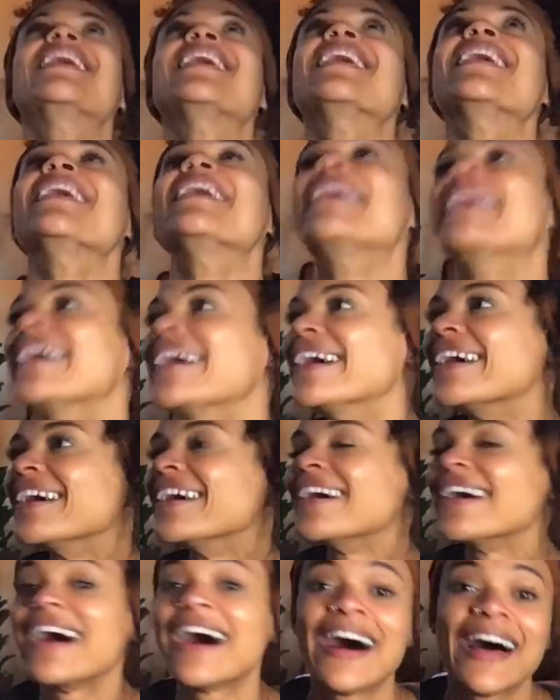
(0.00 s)
Oh,
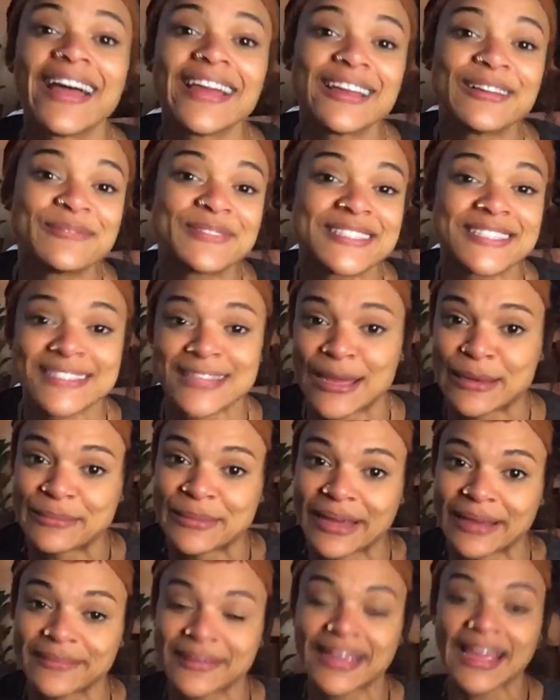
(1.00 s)
I am a sun
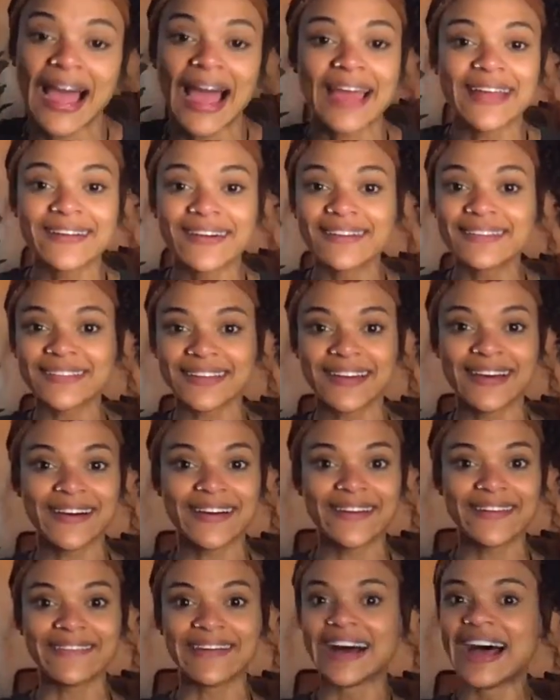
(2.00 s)
baby. I don't
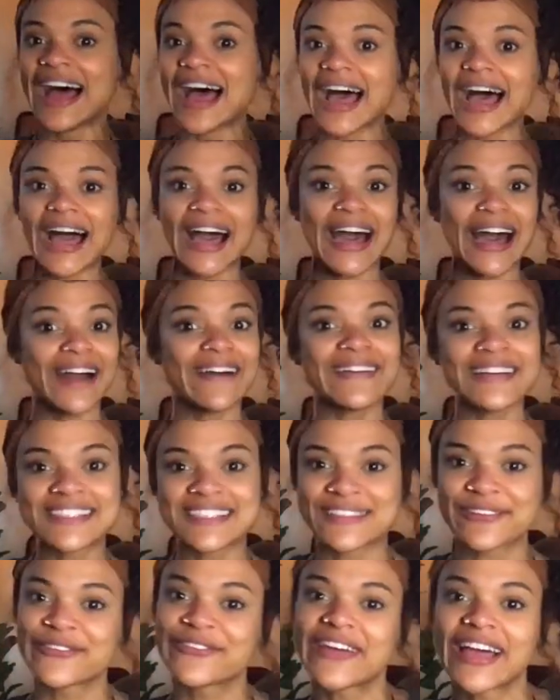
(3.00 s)
know how I
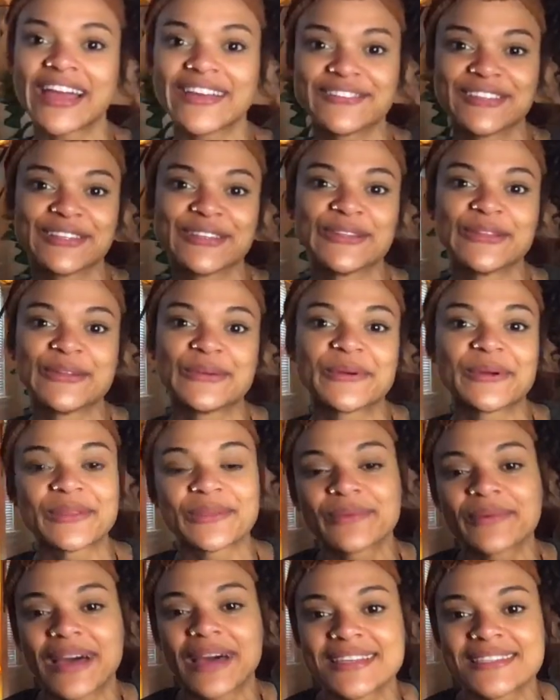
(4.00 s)
survived in the
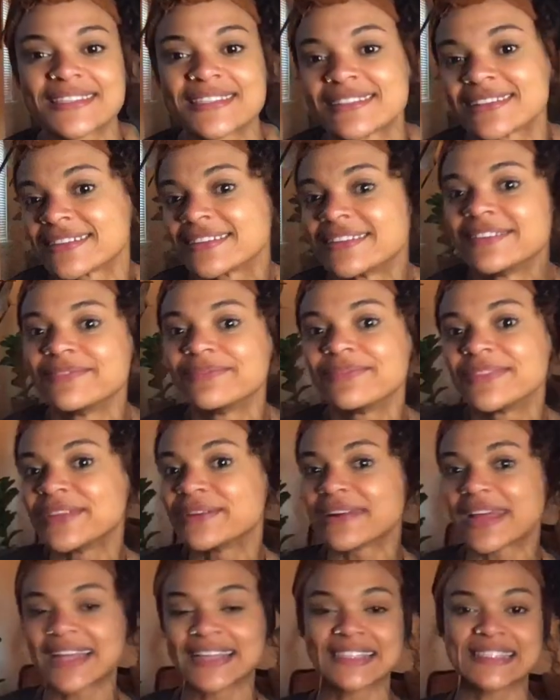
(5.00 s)
Northwest
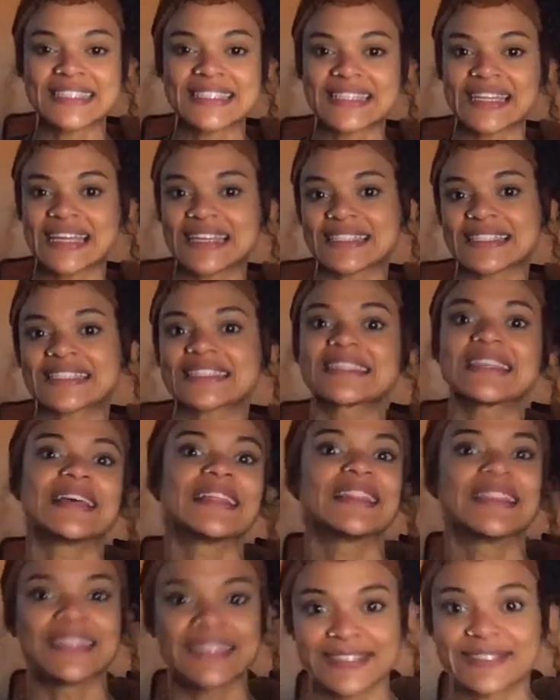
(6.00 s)
United States
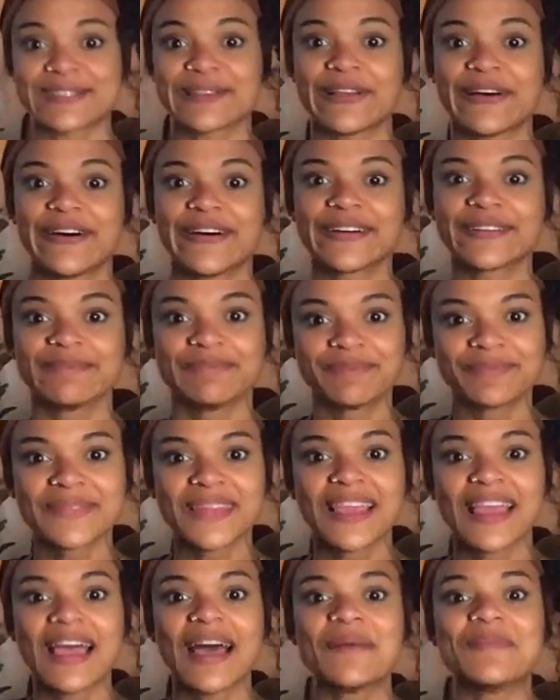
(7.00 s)
this long.
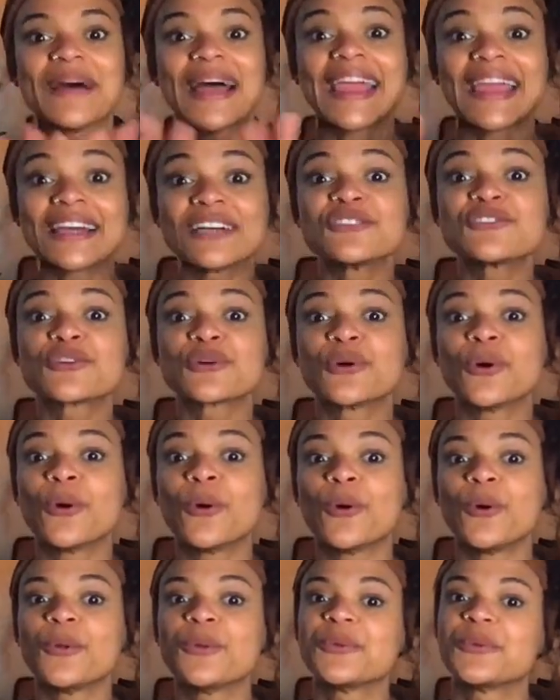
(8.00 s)
My hands are
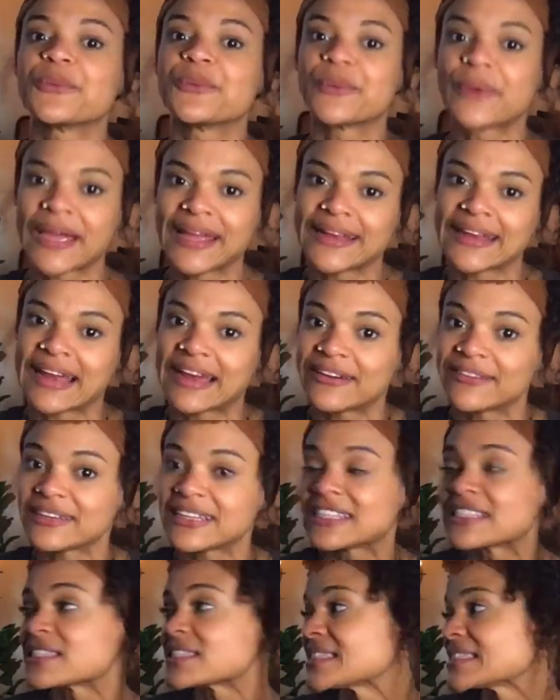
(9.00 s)
cold right now.
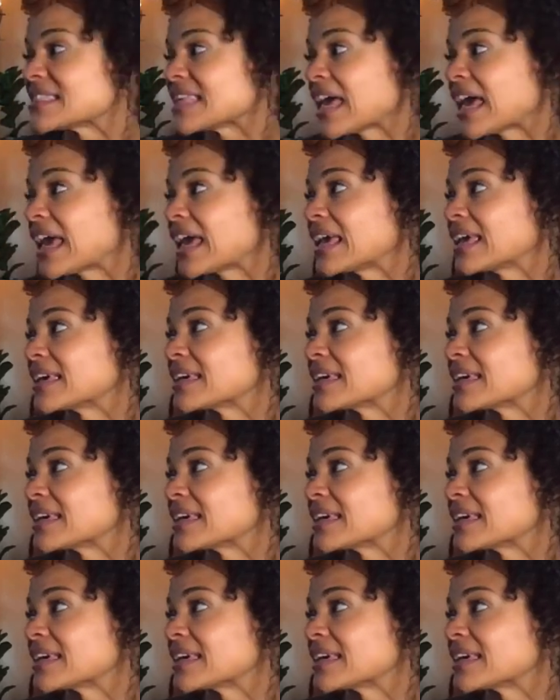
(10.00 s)
It's a